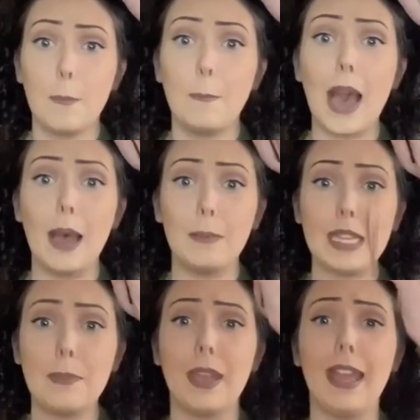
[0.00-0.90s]

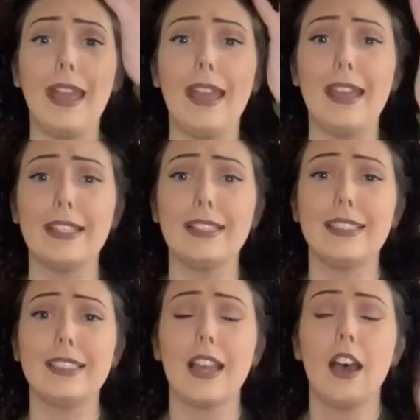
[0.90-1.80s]
bobby
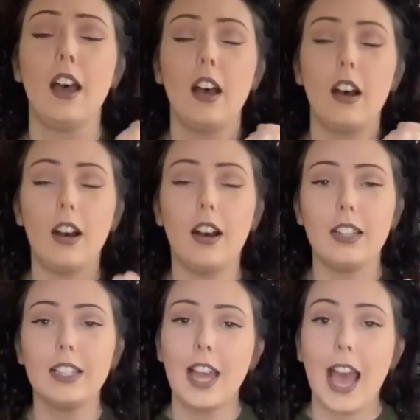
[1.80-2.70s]
pins.
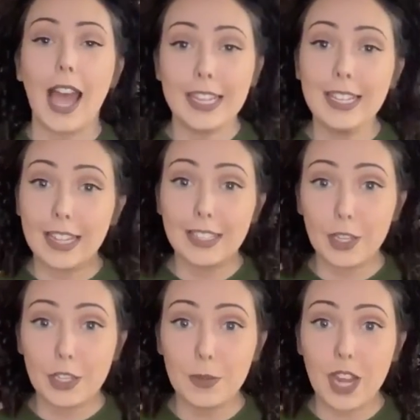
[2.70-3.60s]
Oh, I cannot
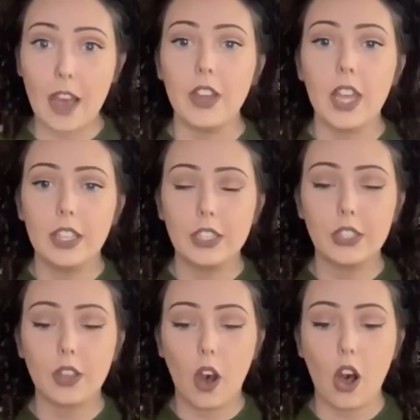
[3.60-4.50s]
tell you enough. This
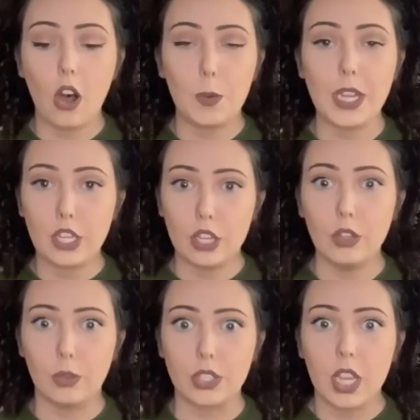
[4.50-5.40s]
is all we
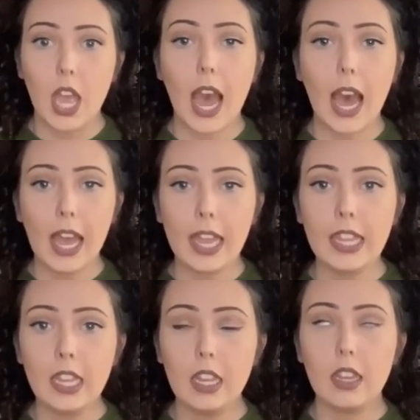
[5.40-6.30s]
use.
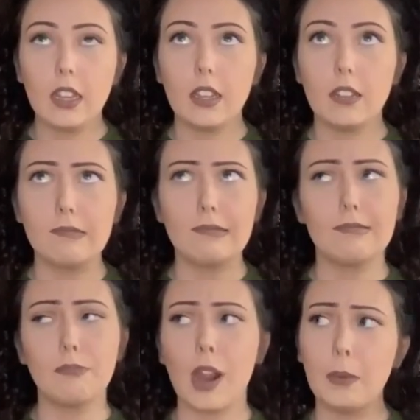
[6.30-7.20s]
I
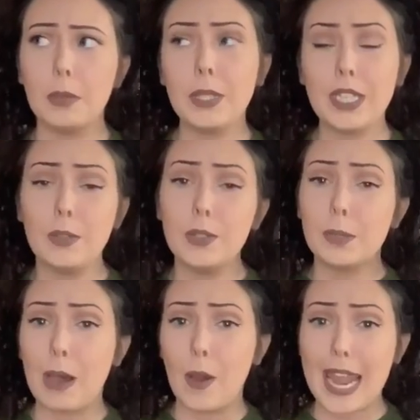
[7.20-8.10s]
probably use
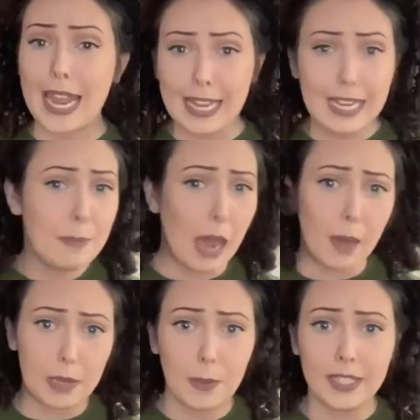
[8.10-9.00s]
about 80
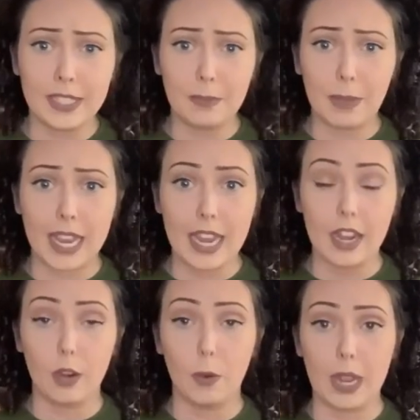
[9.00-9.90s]
bobby pins in my
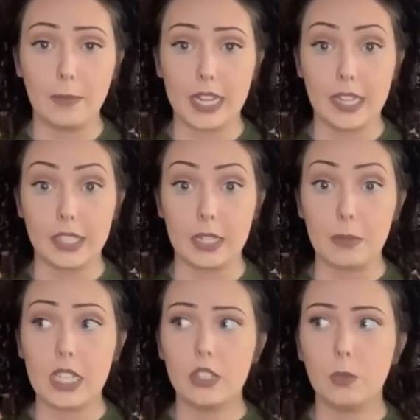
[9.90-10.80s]
hair when I'm dancing,
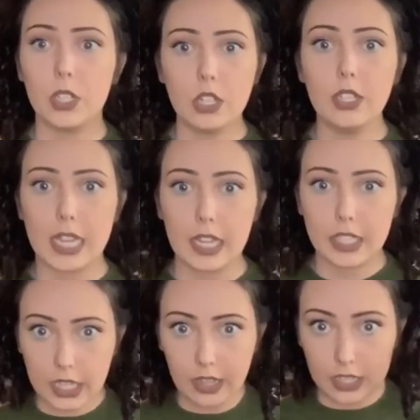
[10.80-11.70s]
because when you're
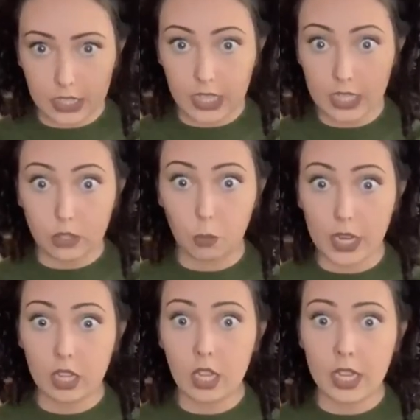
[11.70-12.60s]
dancing and this thing's
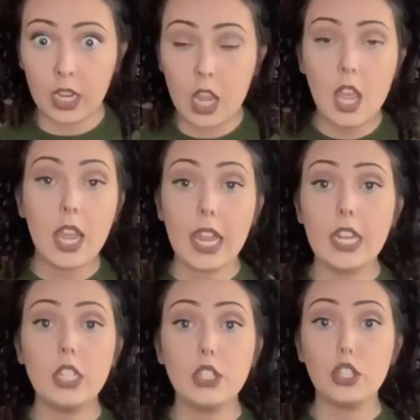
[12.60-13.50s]
wiggling,
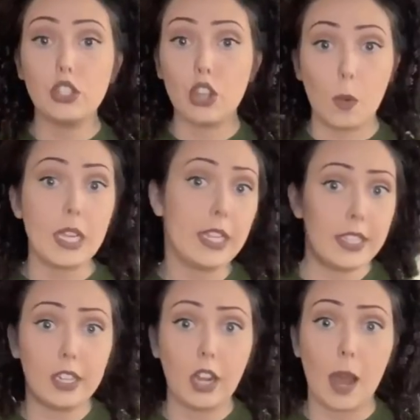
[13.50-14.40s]
it is so
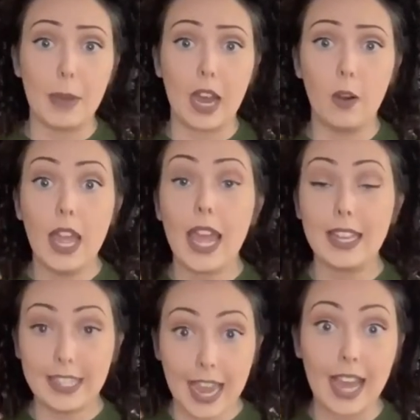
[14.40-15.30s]
easy to come out.
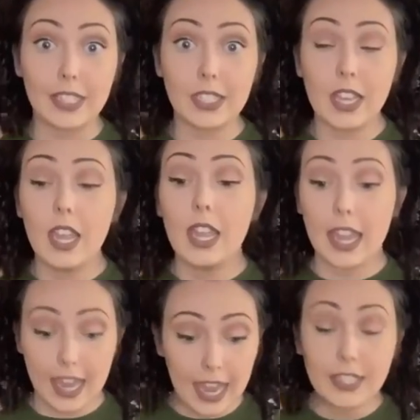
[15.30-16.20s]
And yes,
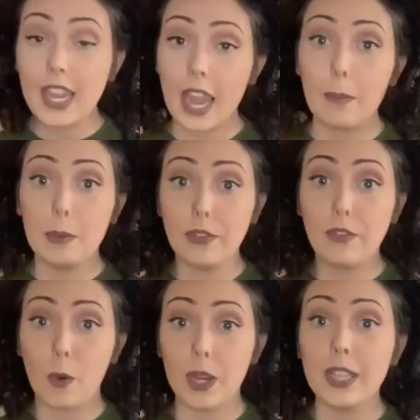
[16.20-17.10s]
it has happened
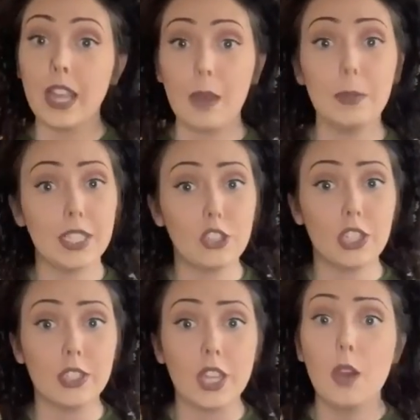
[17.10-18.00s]
before in
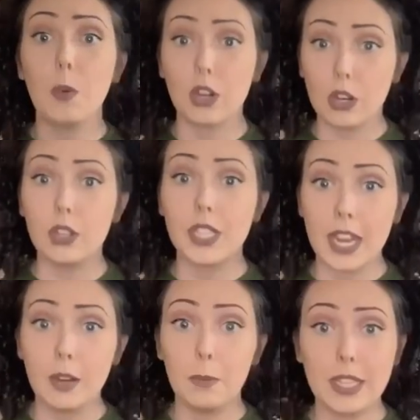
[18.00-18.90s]
competitions where girls'
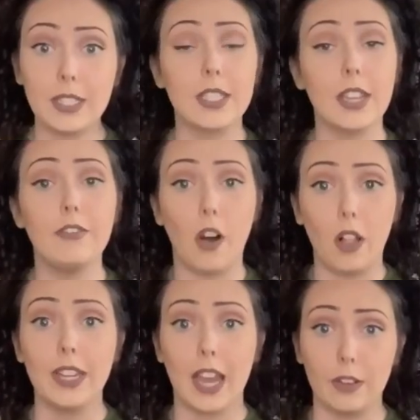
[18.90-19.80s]
hair pieces have
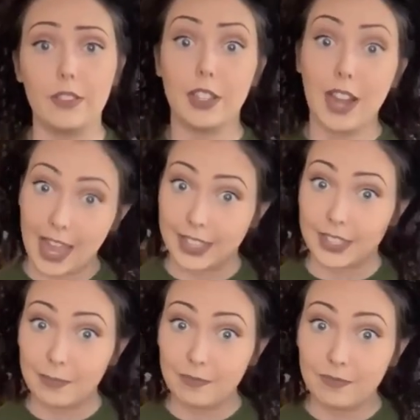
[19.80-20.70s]
fallen out of their
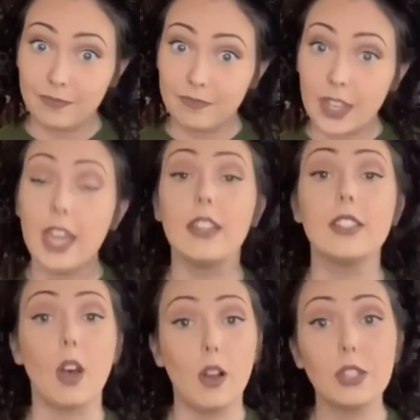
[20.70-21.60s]
heads. It
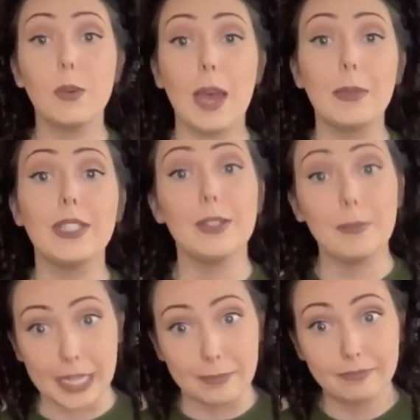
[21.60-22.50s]
has also happened to
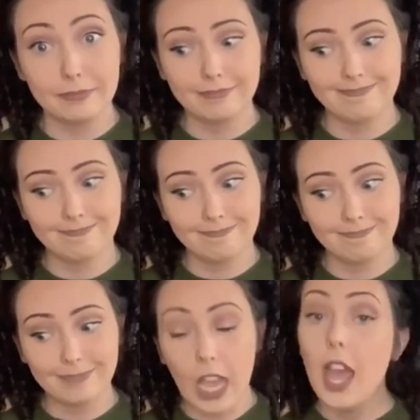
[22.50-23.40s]
me.
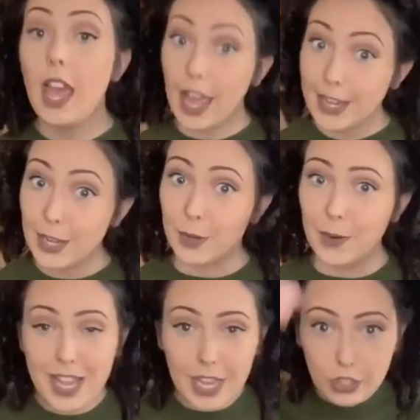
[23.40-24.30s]

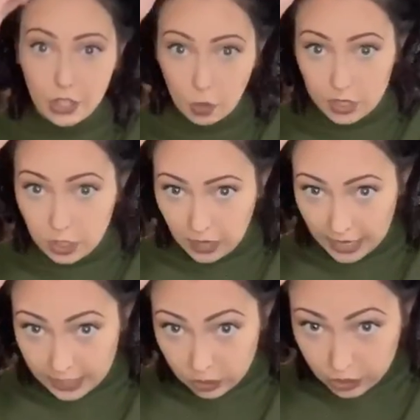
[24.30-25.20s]
Anywho, so you
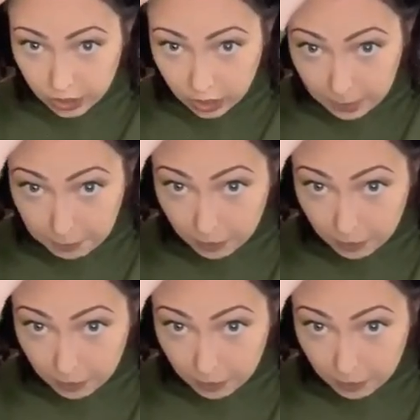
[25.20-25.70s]
kind of just clip